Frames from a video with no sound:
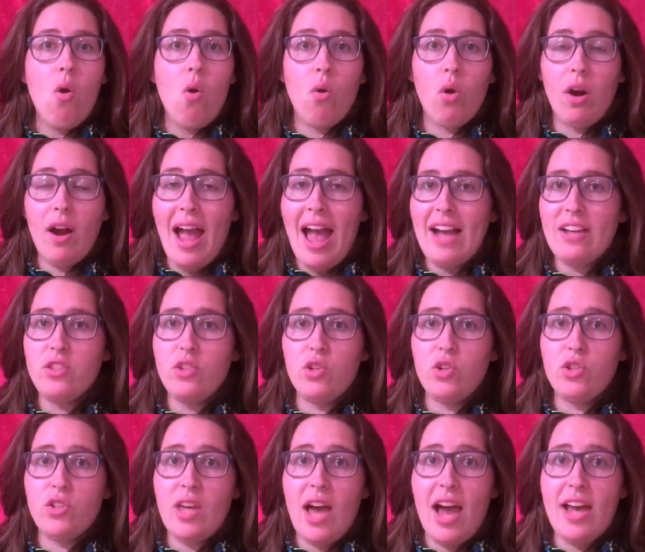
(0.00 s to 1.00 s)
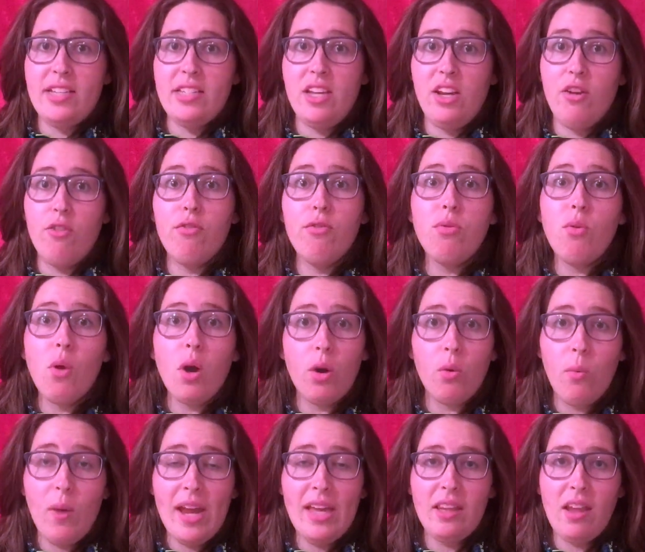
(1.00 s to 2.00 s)
or exercising
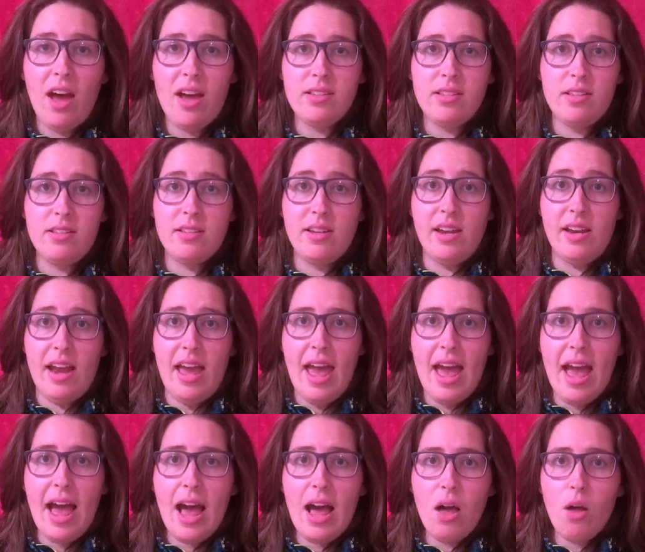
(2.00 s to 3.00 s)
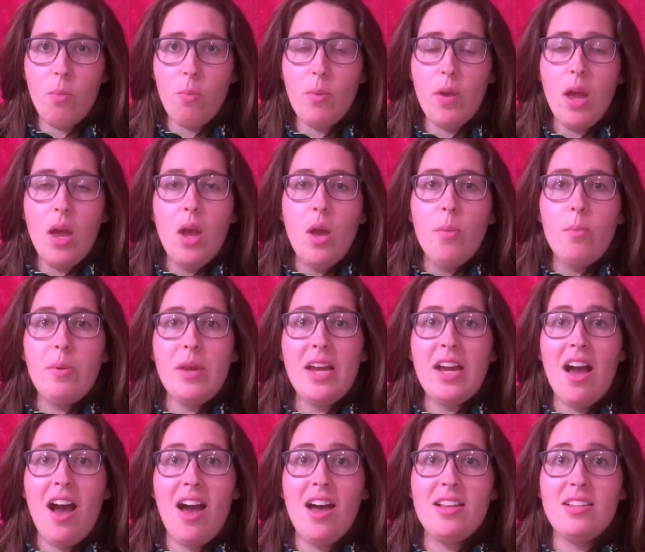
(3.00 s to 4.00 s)
for weight loss is going to help,
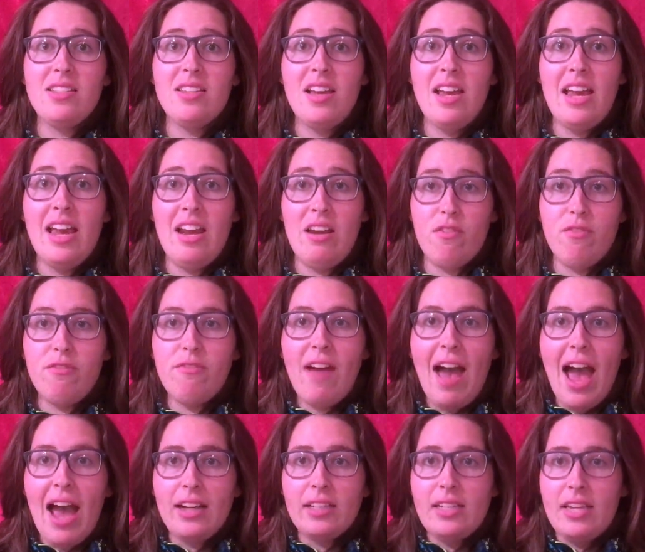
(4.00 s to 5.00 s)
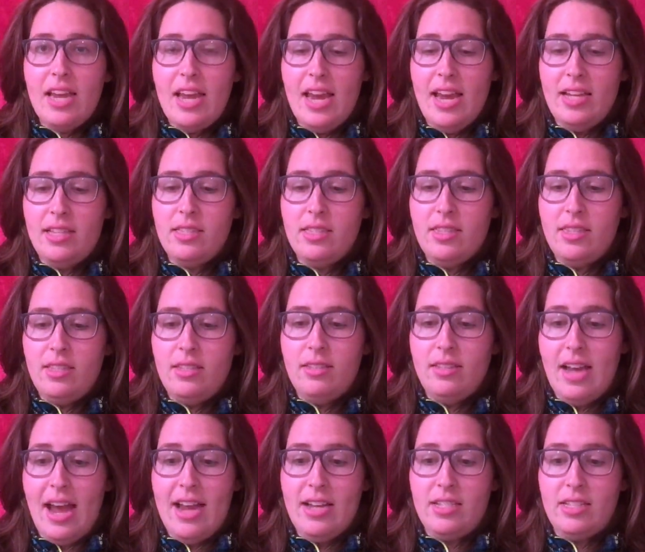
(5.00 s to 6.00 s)
because in fact it's
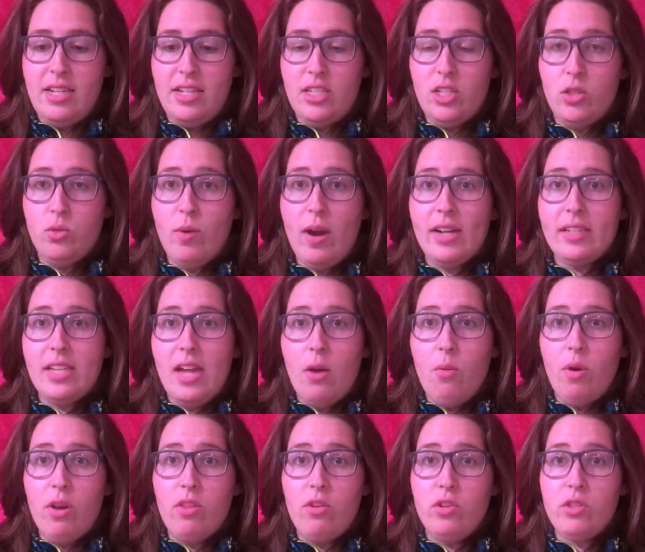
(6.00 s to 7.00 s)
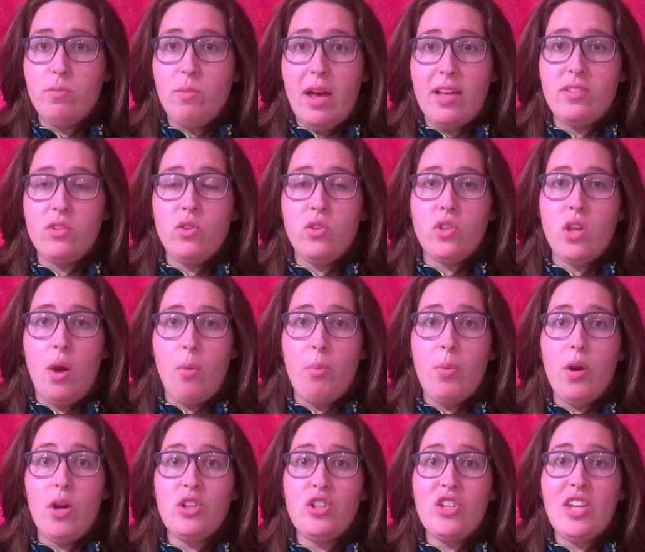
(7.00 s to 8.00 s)
diastasis recti where those muscles are
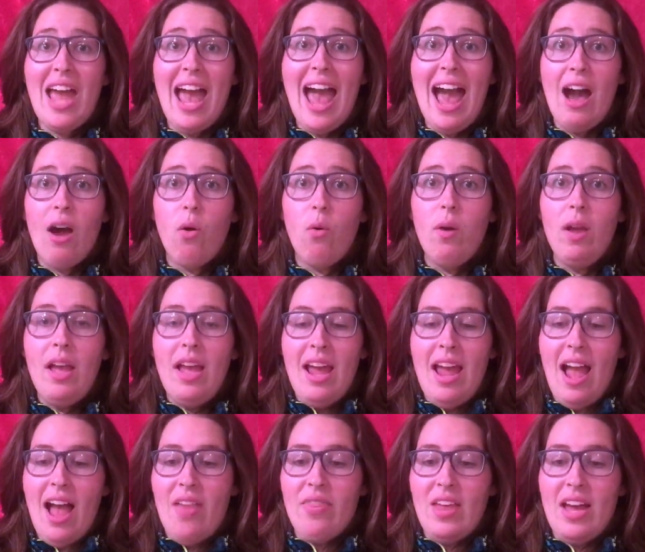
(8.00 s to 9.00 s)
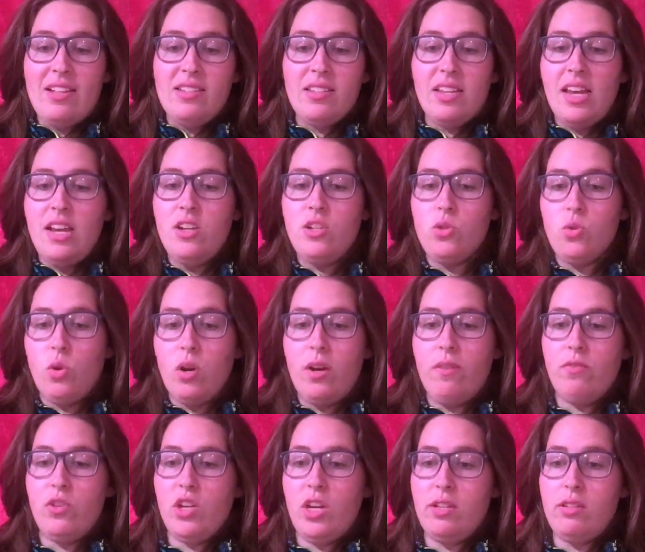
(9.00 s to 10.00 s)
pushed out and that skin is sort
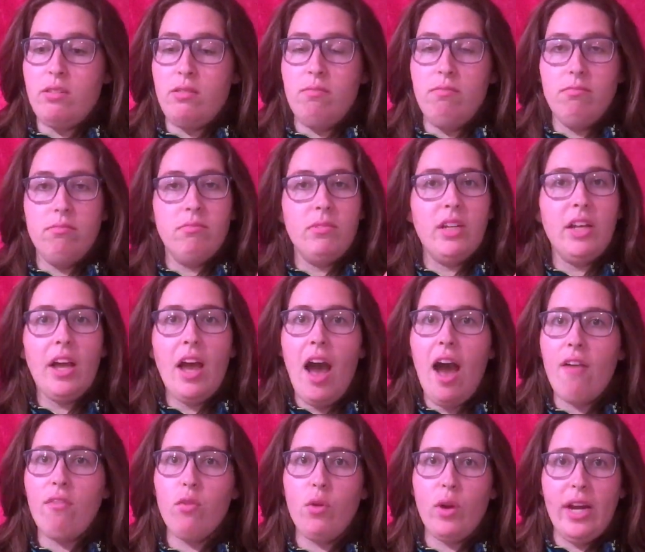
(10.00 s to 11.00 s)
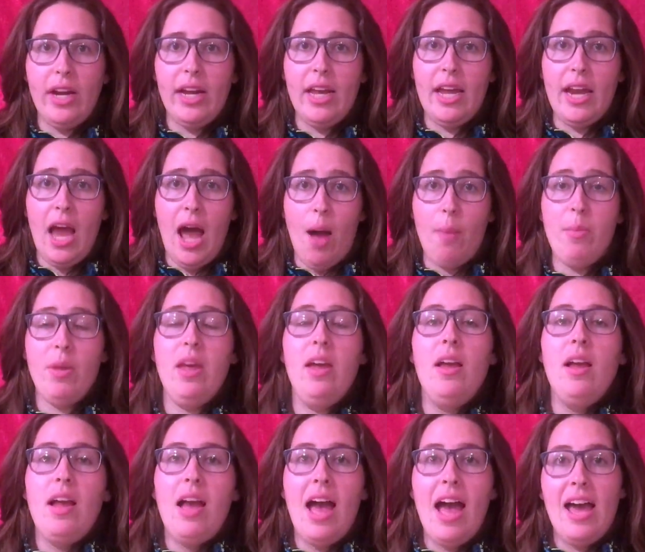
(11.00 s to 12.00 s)
of just covering it up,
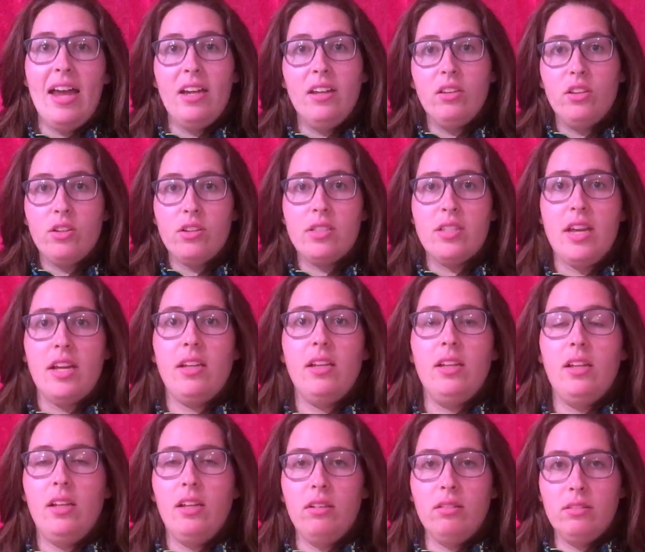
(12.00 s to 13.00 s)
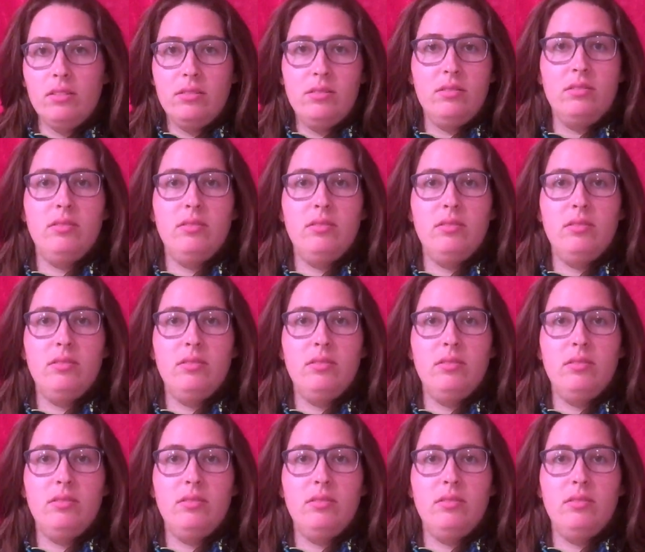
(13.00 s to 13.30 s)
and it looks like a little